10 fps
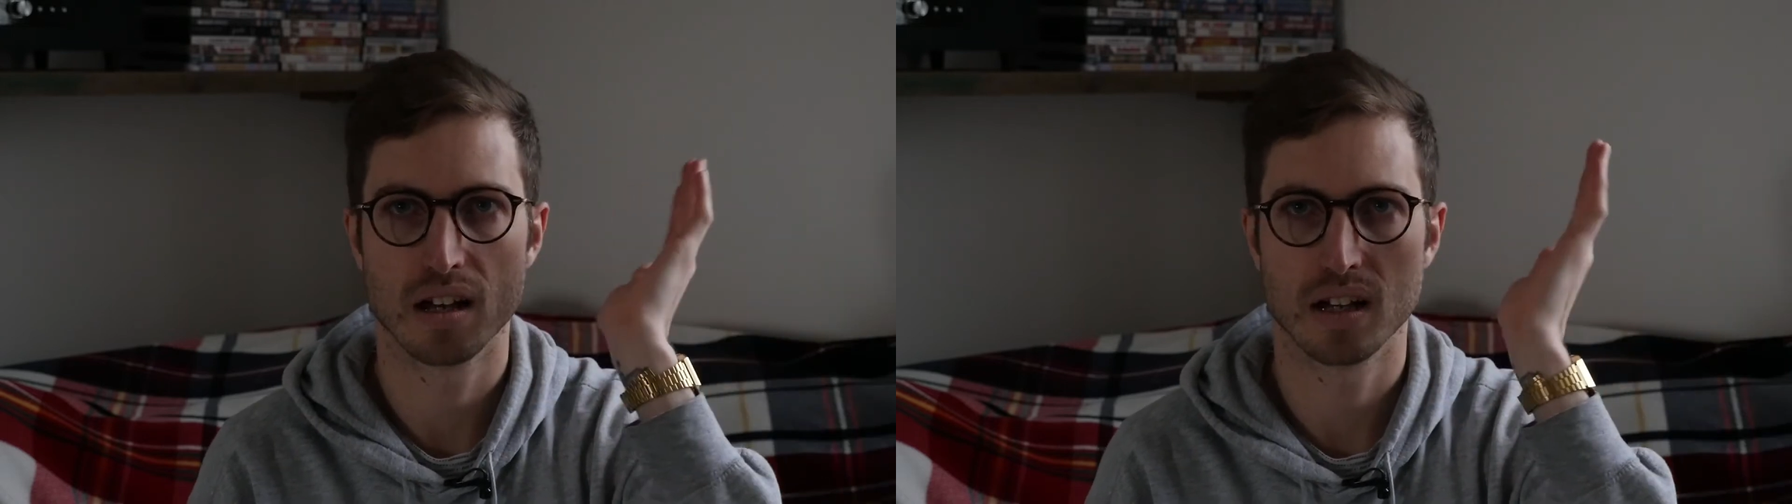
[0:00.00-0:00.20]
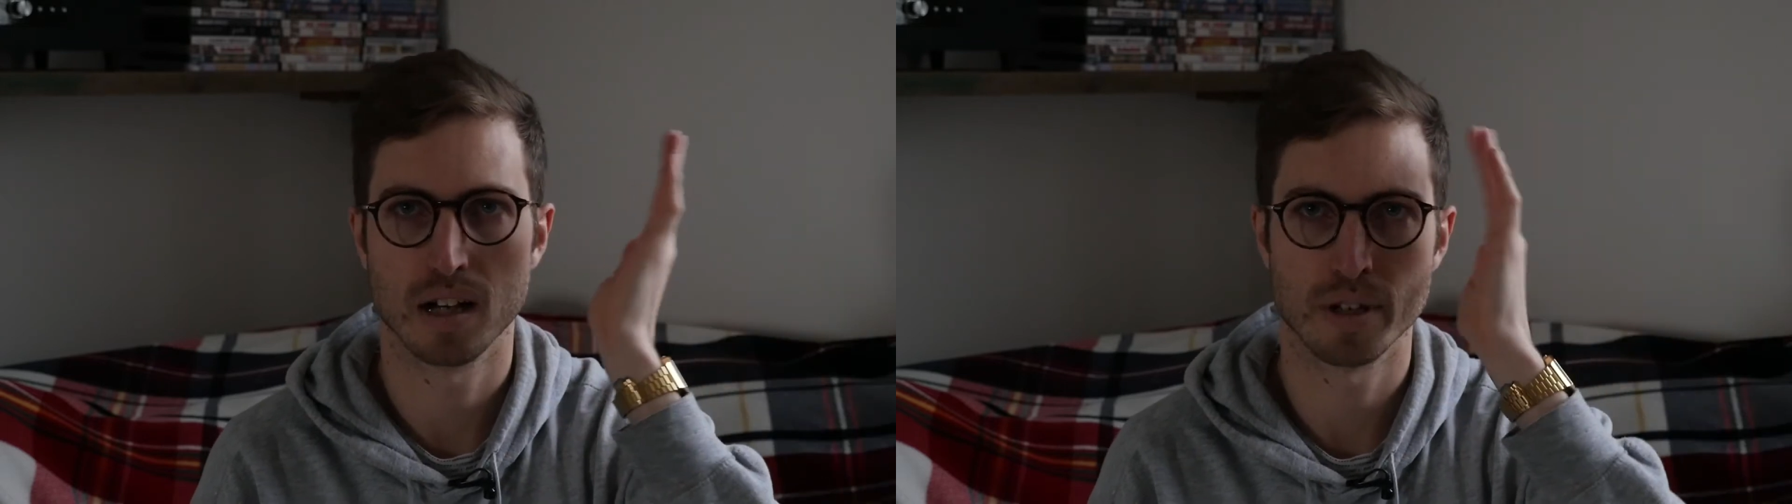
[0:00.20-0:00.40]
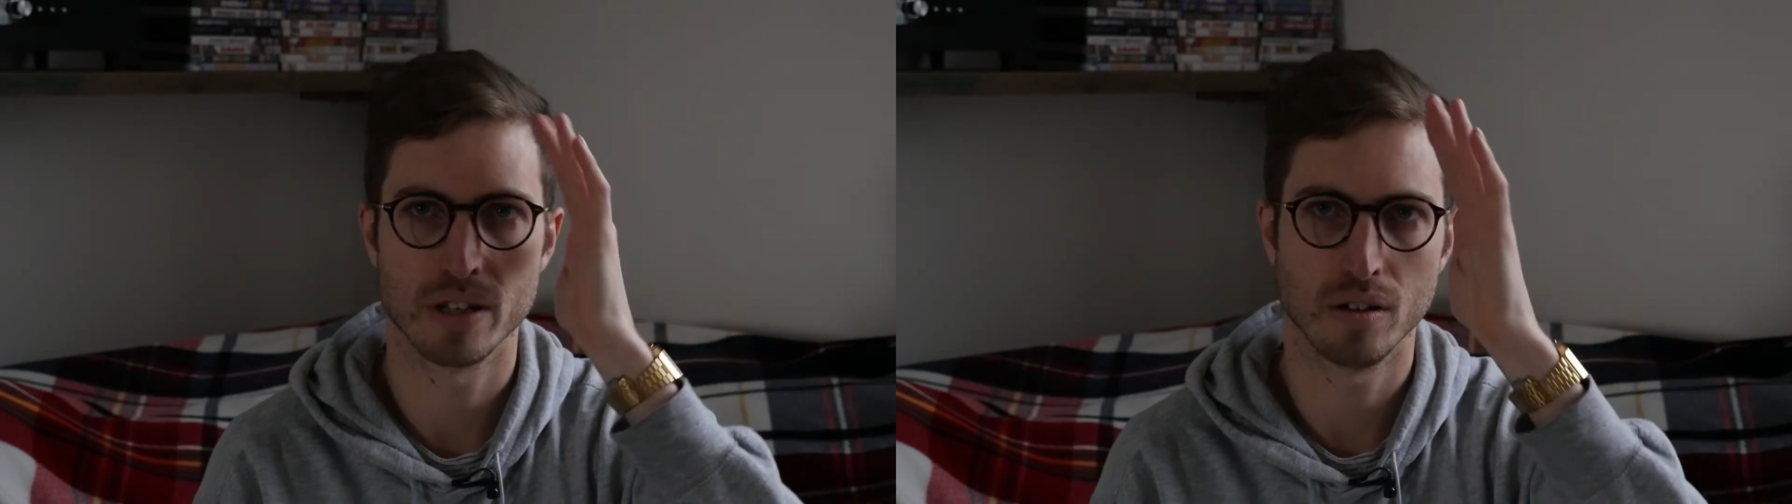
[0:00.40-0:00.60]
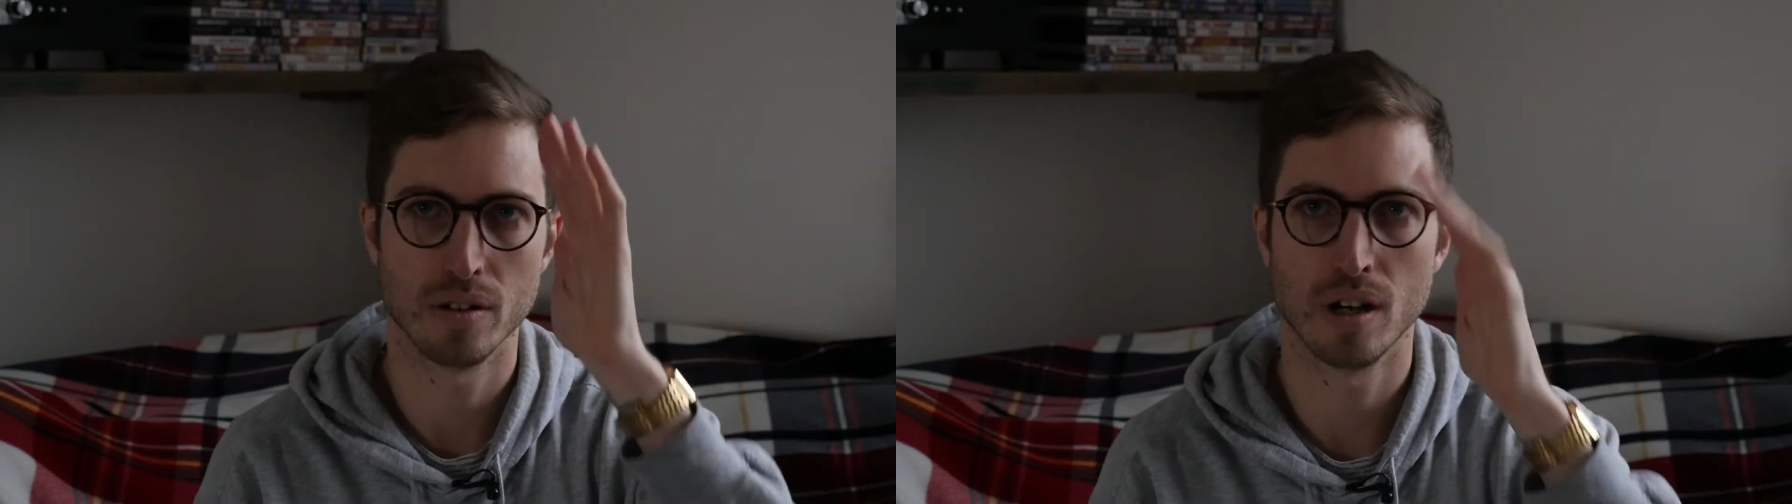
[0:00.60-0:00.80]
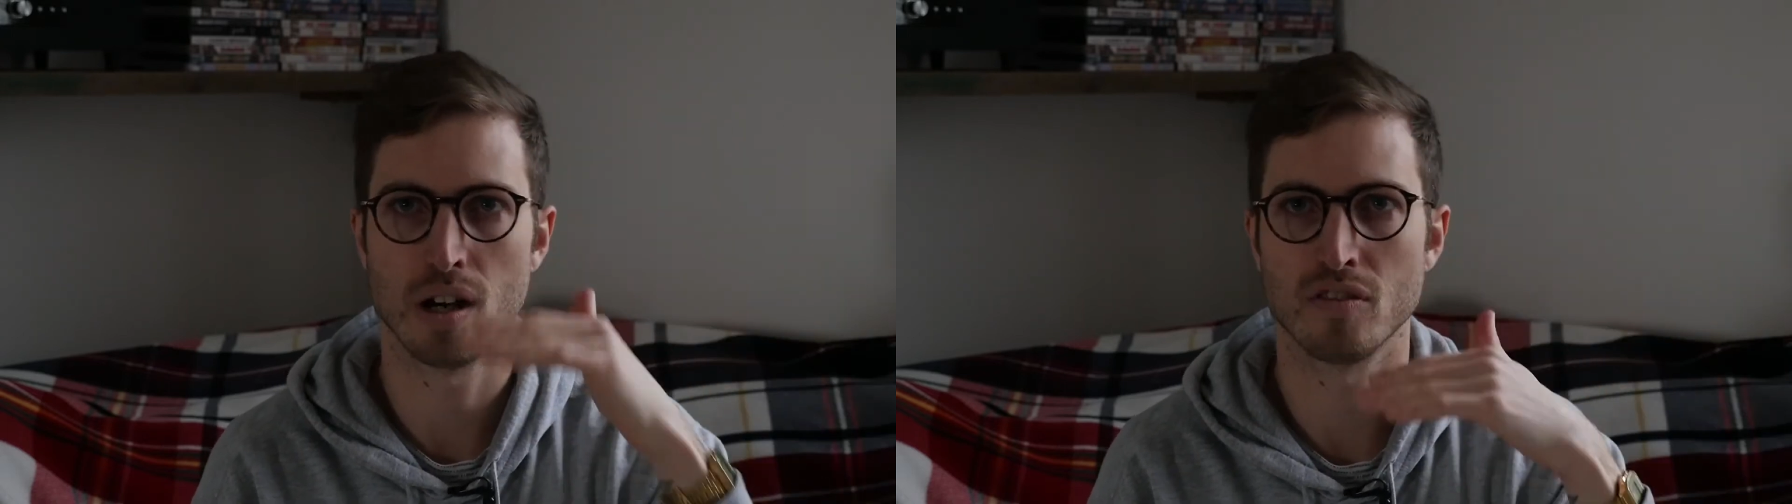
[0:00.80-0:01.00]
coming on
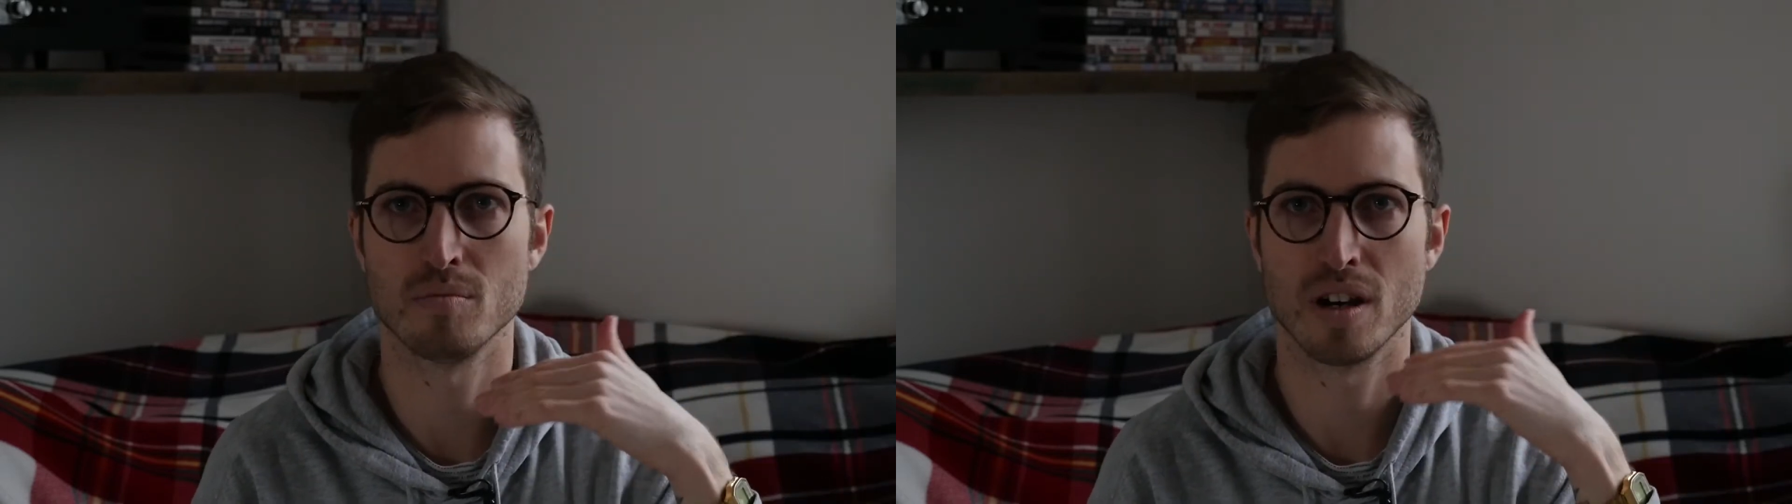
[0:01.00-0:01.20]
half of